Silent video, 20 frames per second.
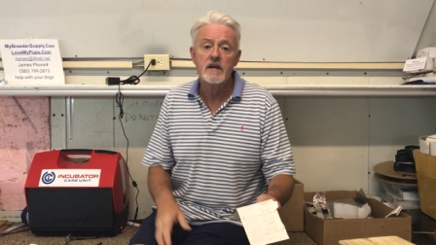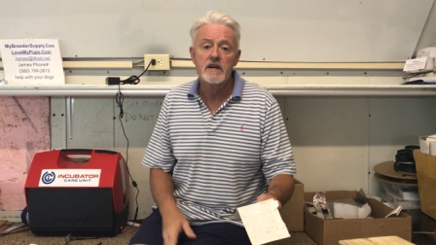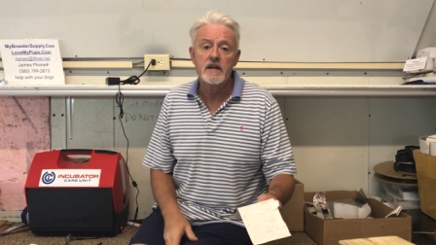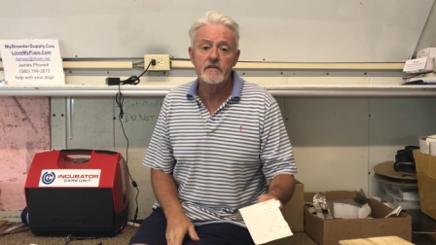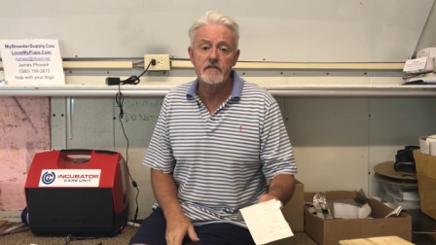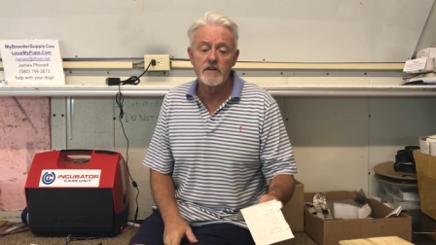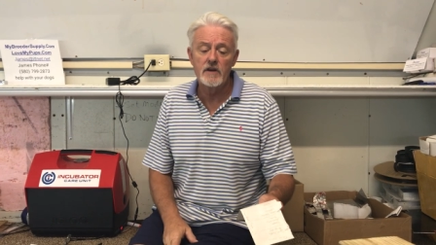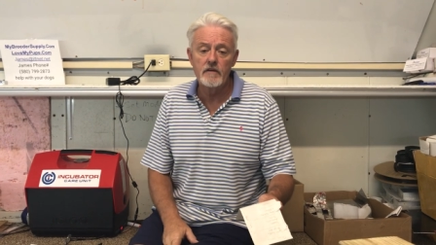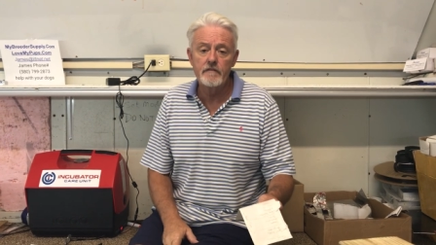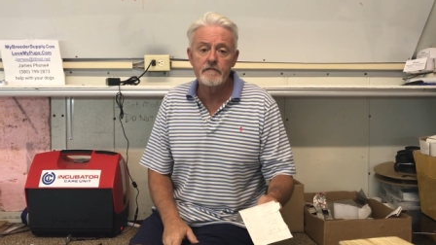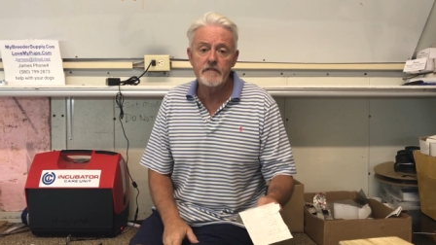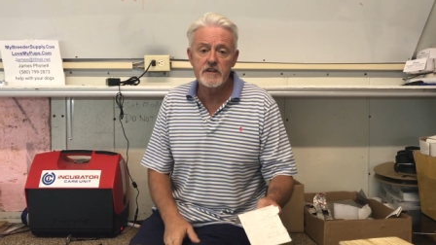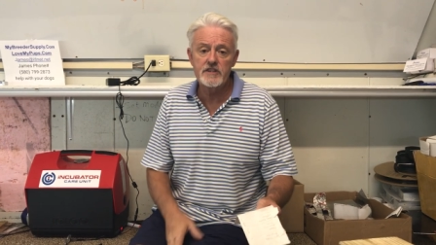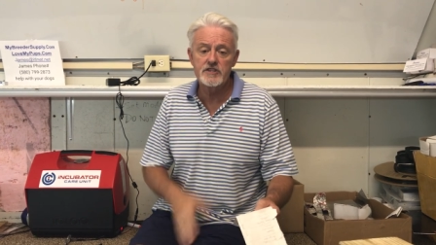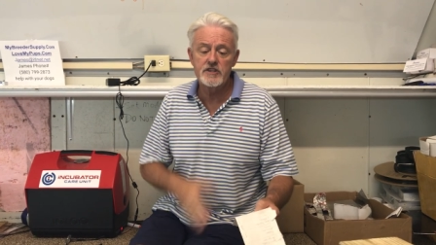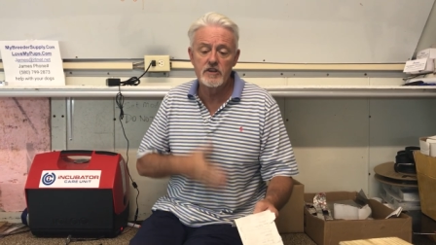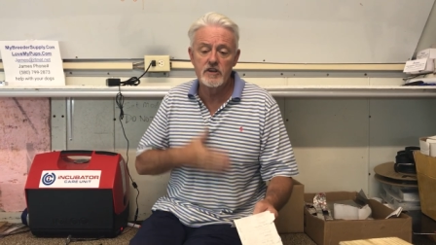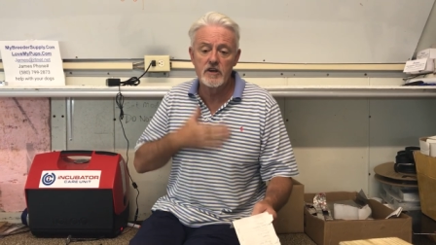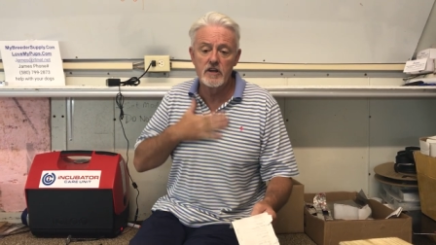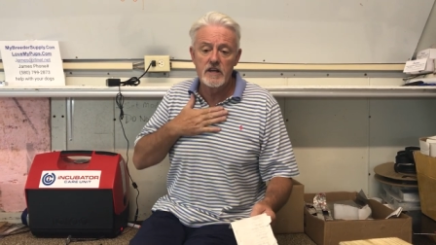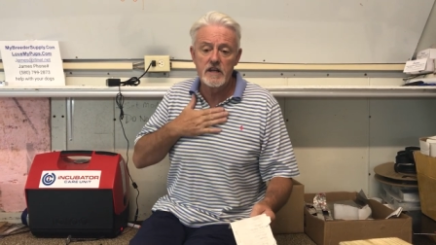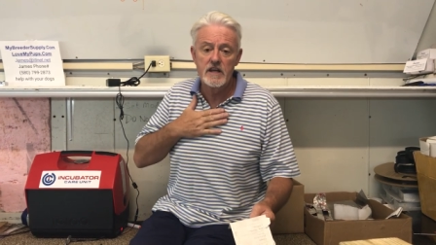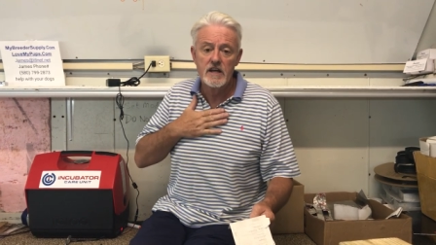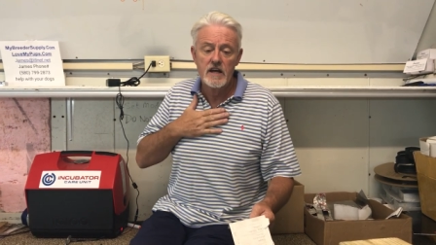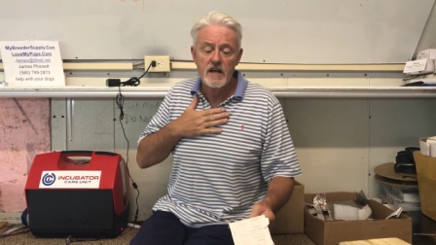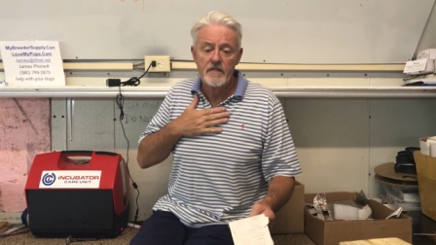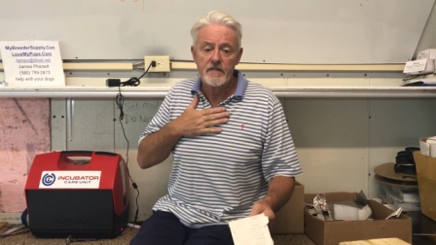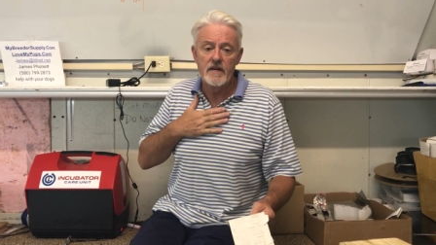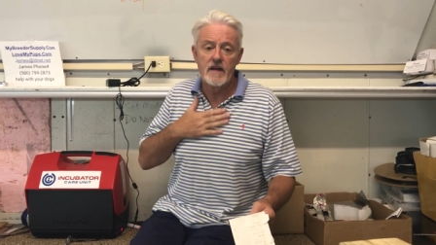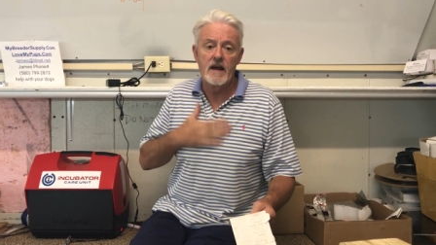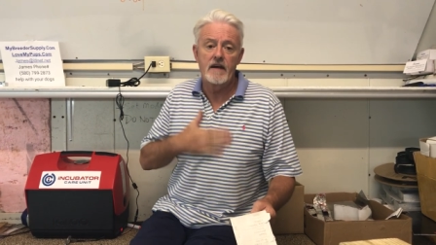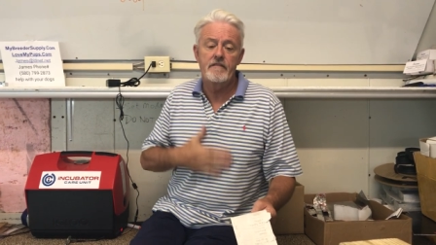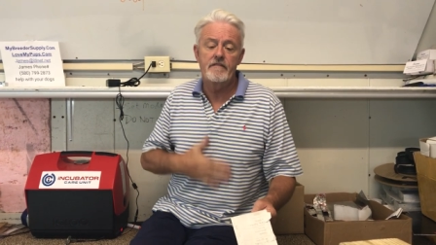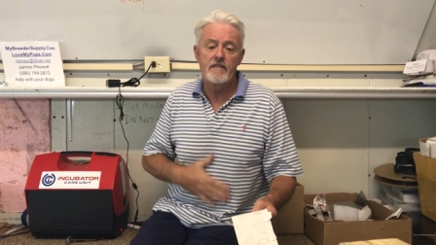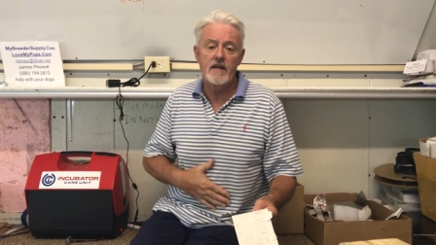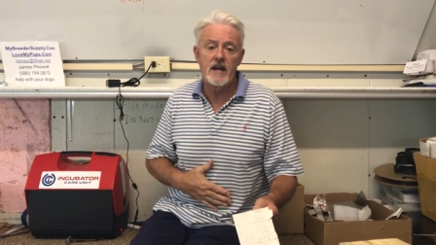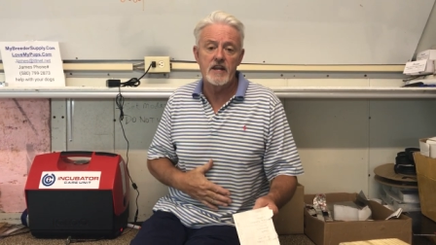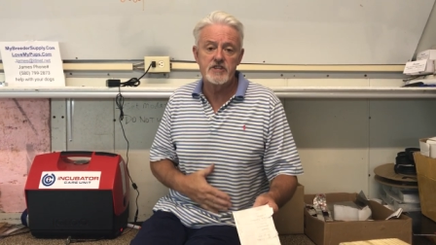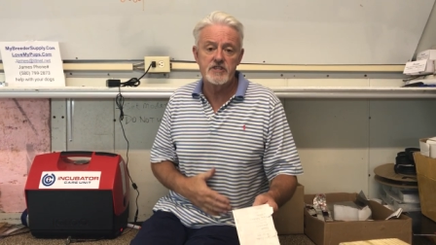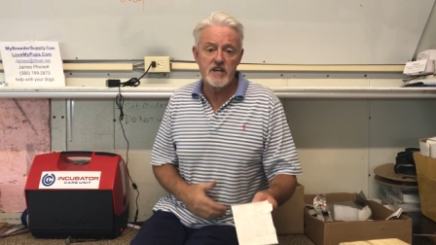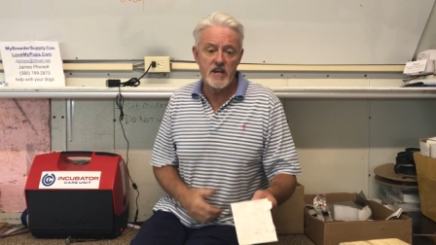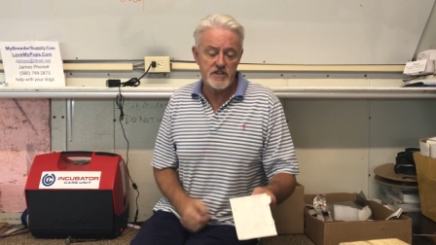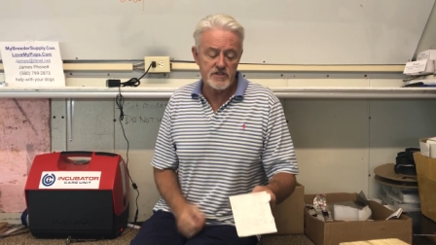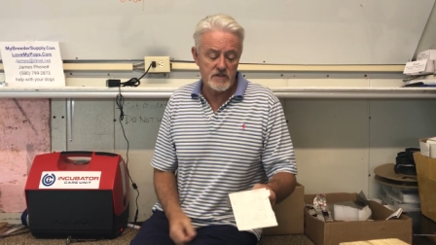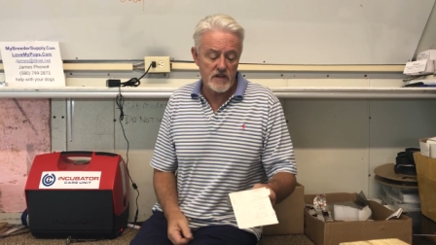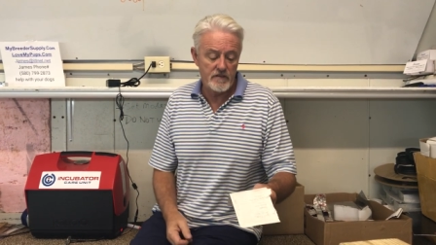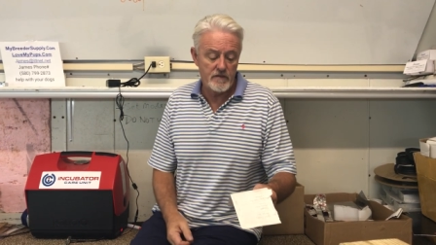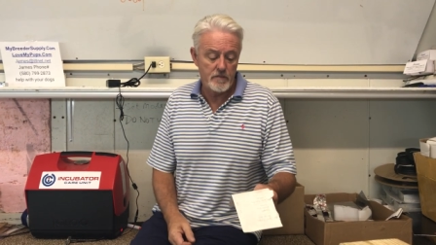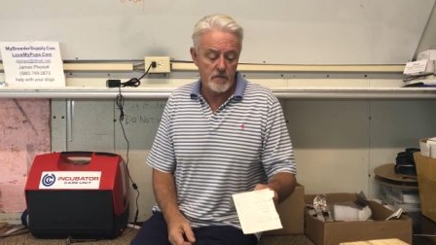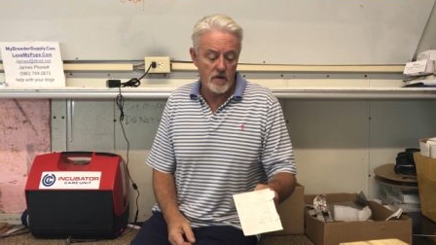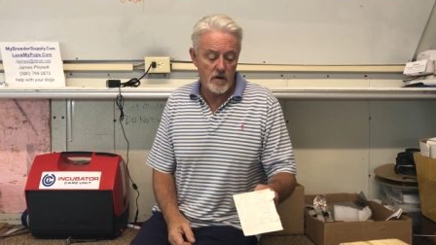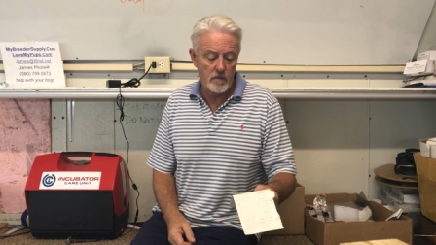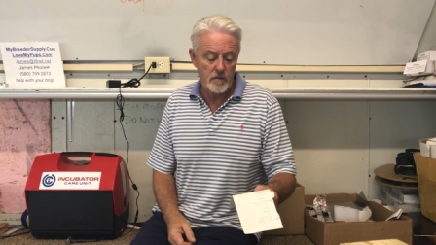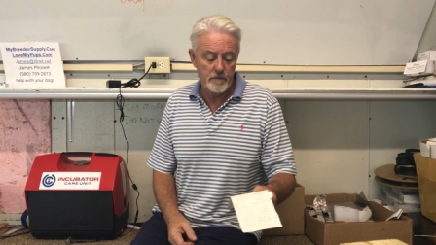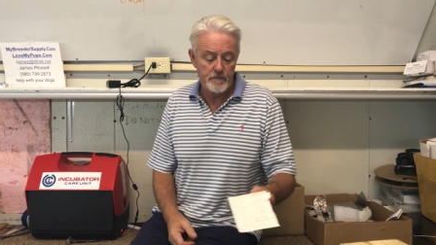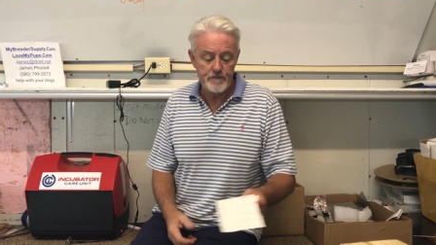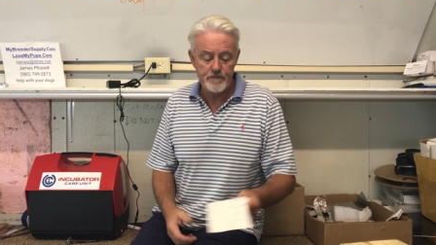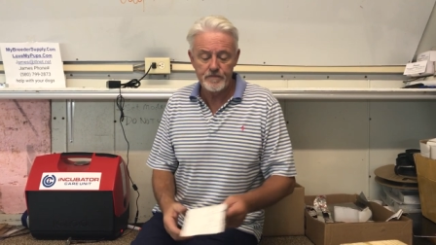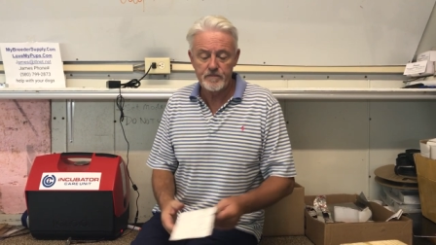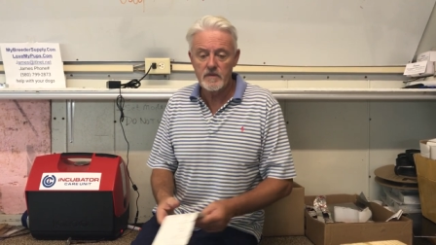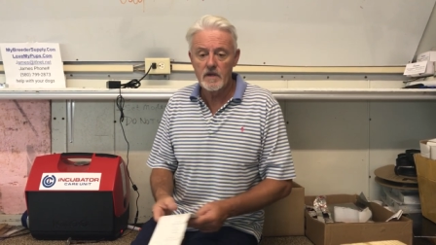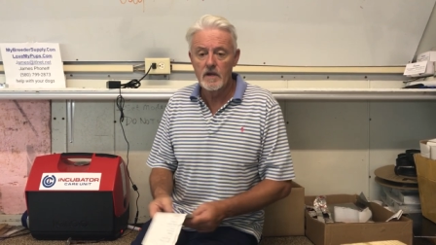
If you don't fix it early, they'll have flat chests and have a problem.